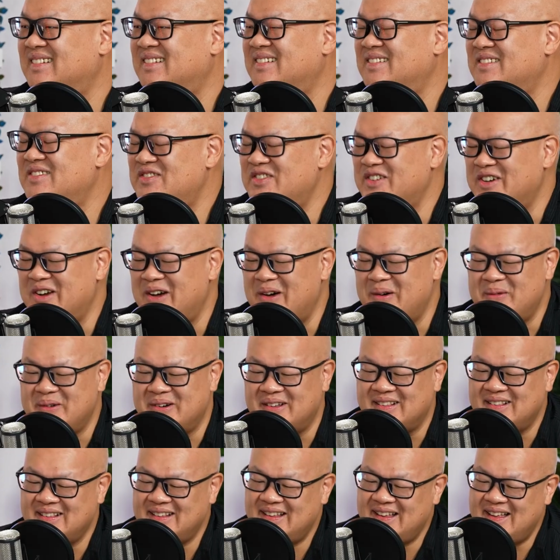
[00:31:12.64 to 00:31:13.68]

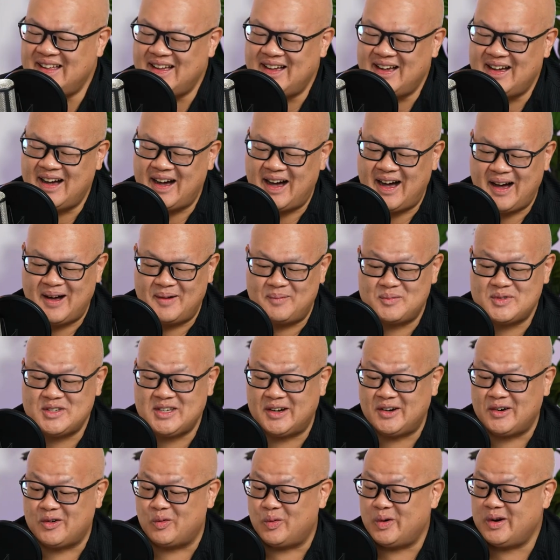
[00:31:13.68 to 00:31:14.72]
Phenomenal.
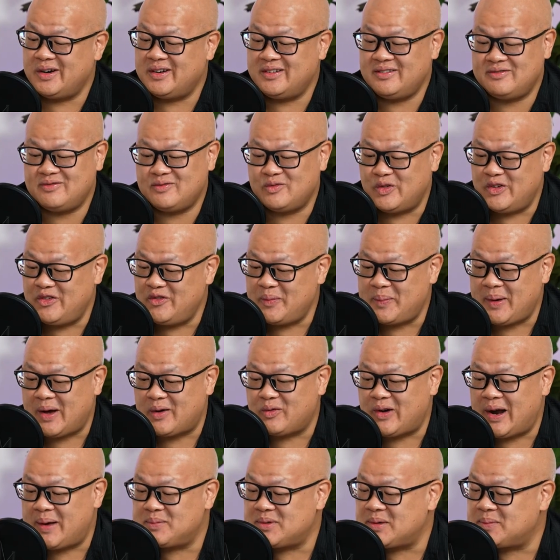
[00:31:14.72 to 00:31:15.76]
Senator, we've about
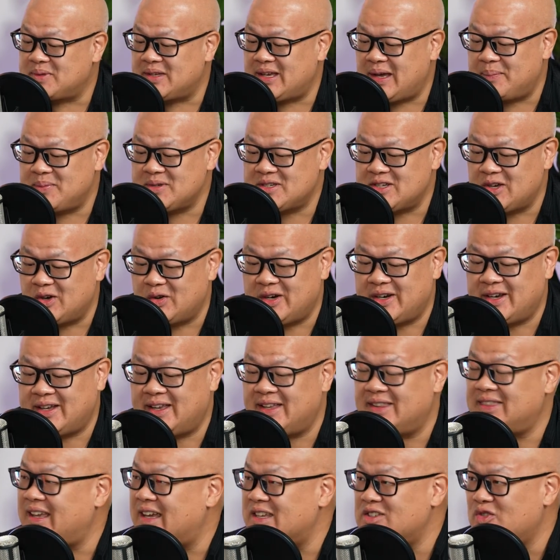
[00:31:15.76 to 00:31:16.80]
wrapped up the episode. And
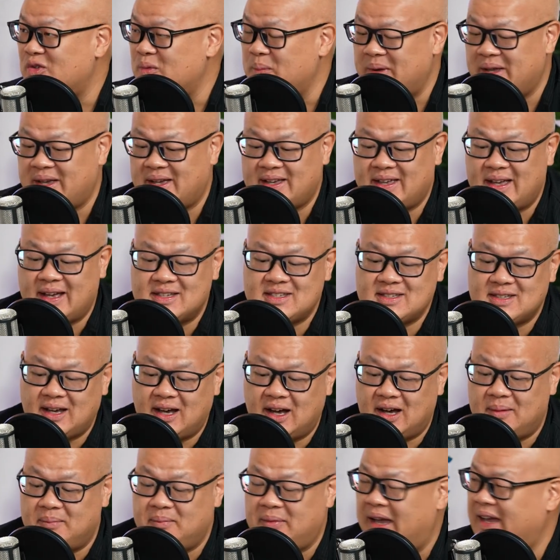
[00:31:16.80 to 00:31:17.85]
again, thanks for being a guest.
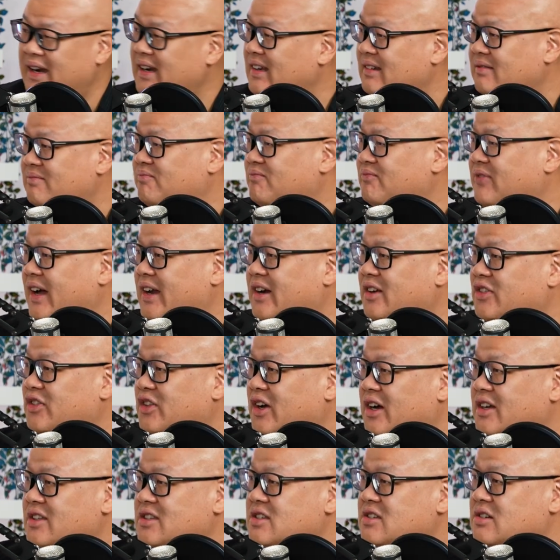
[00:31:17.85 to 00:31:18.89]
Any final
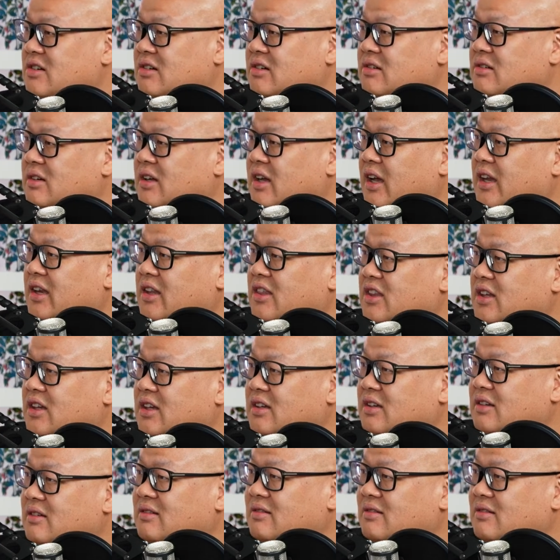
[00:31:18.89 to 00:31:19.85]
thoughts or anything?